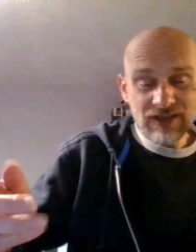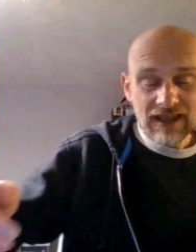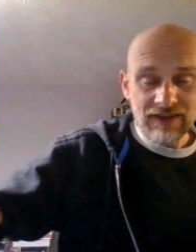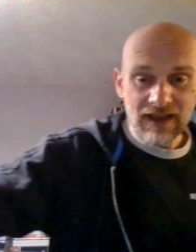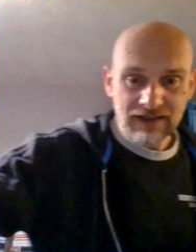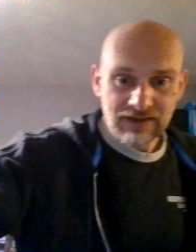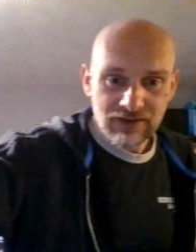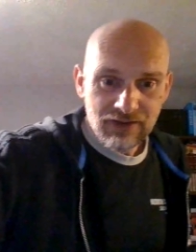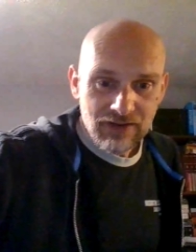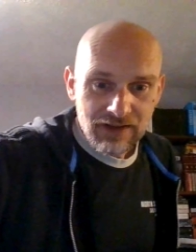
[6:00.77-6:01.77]
get the
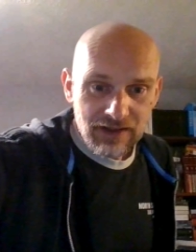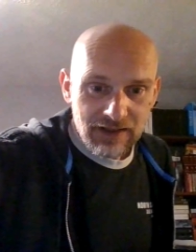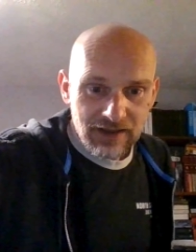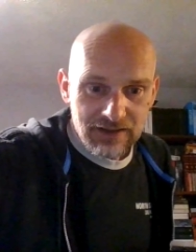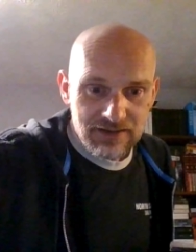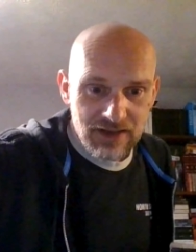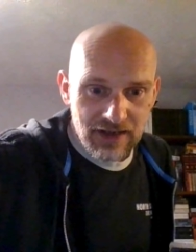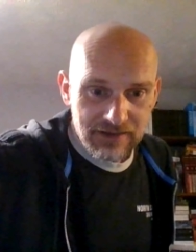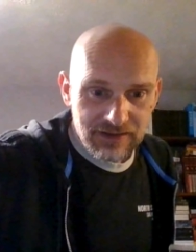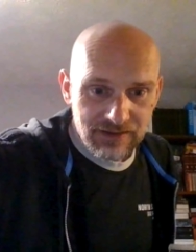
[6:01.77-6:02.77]
idea. It's
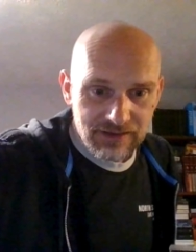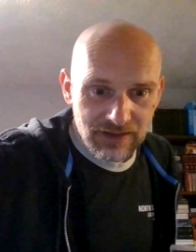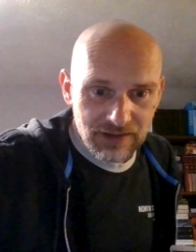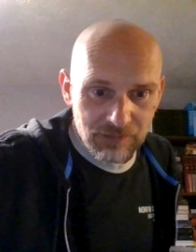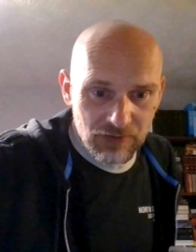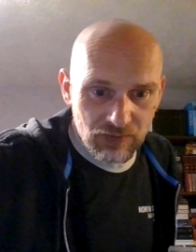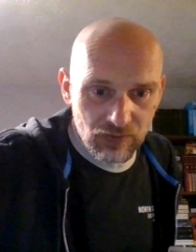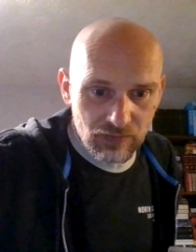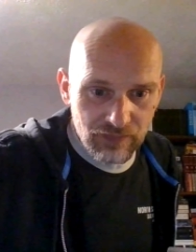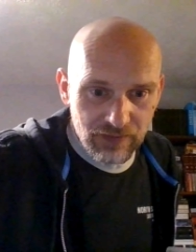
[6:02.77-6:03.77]
that type
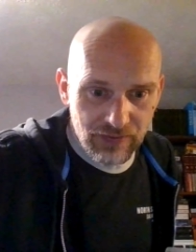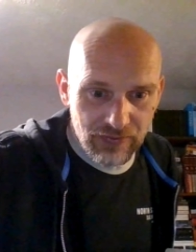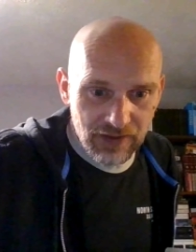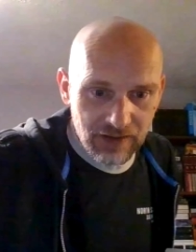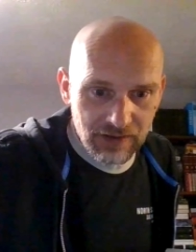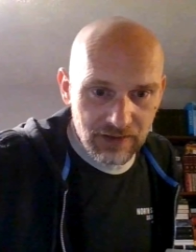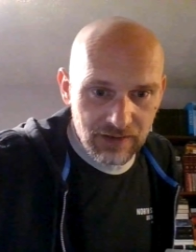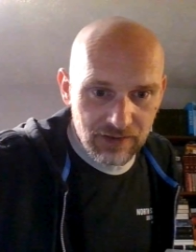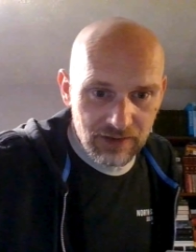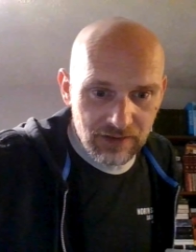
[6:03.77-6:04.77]
of thing
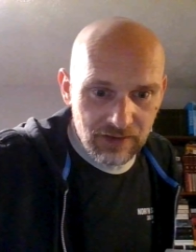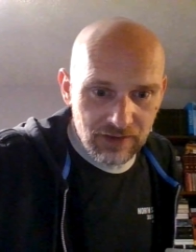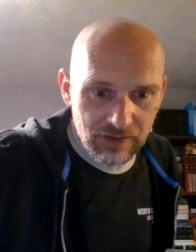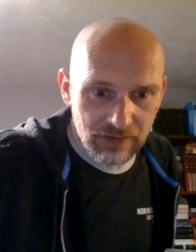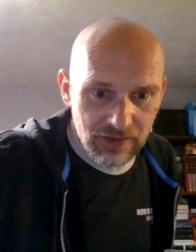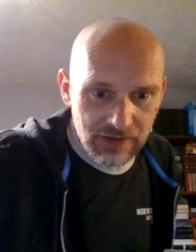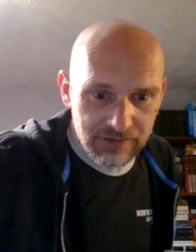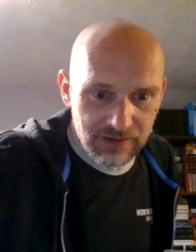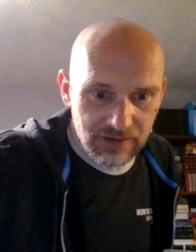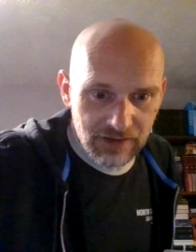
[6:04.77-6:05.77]

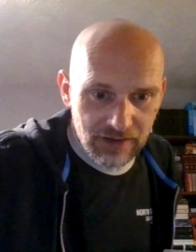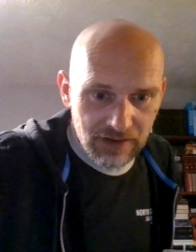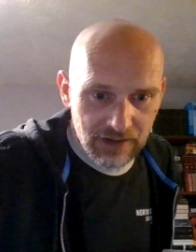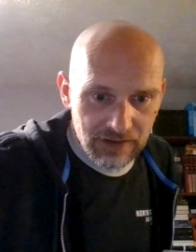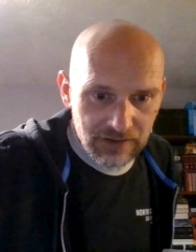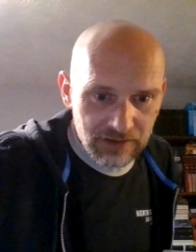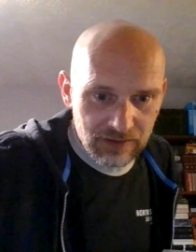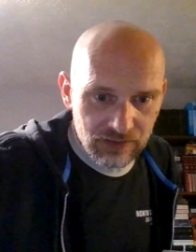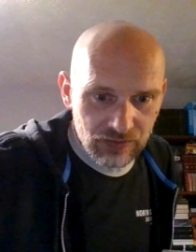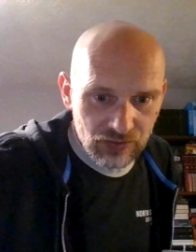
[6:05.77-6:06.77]
that I
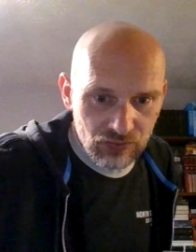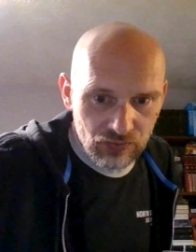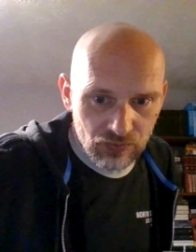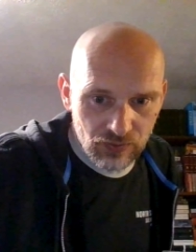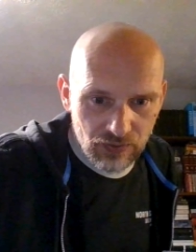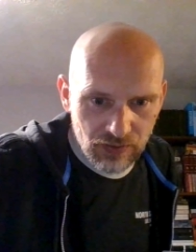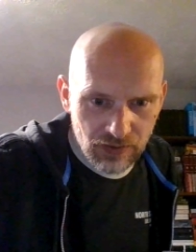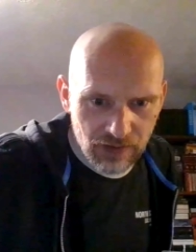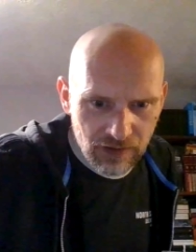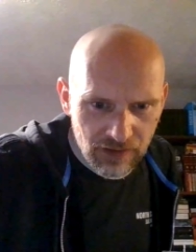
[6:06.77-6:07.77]
do.
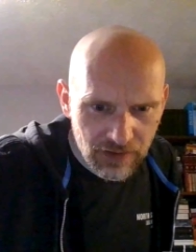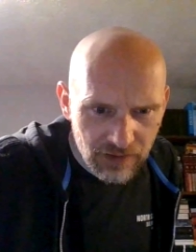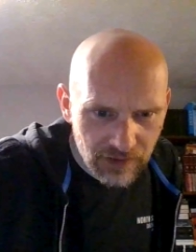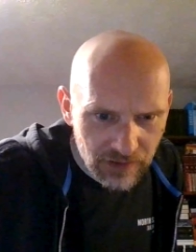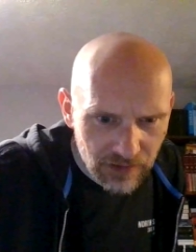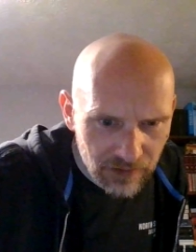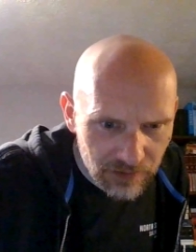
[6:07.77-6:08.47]
Uh,